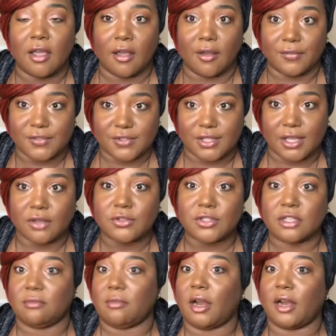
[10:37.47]
of
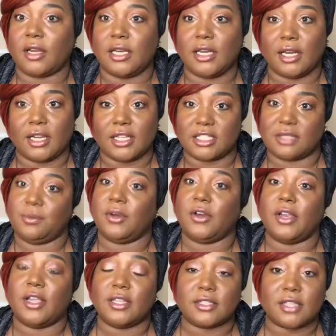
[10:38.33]
sales and marketing
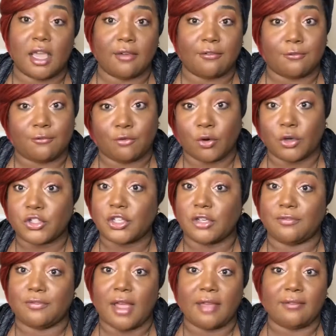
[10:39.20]
experience at
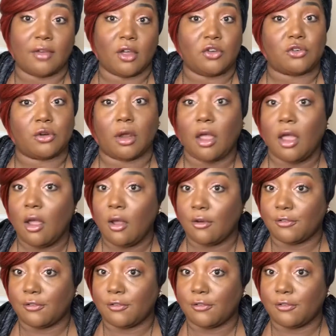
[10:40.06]
Fortune five hundred,